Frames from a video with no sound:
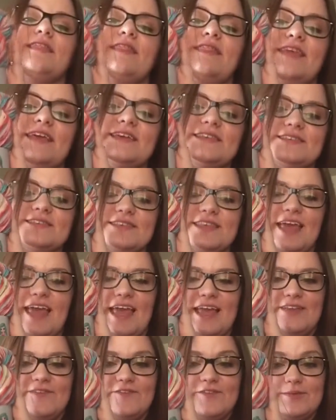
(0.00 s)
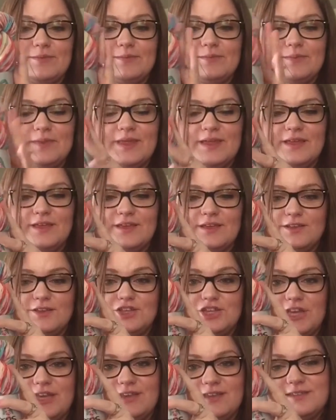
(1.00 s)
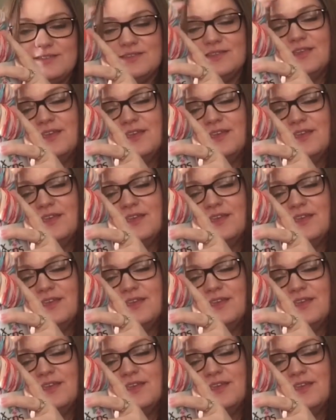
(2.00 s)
this skein from Jinx.